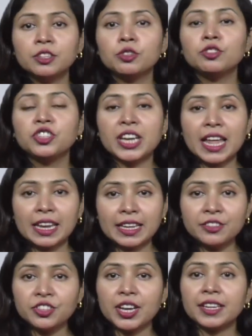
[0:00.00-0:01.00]
to
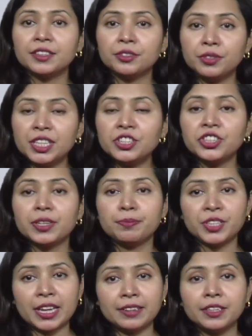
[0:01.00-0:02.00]
challenge and
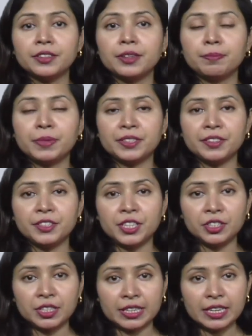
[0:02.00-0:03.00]
reshape gender
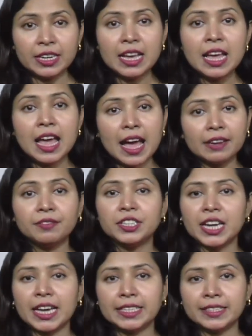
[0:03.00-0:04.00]
representation in
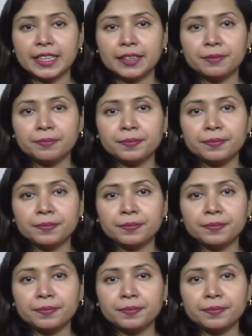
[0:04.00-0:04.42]
advertising.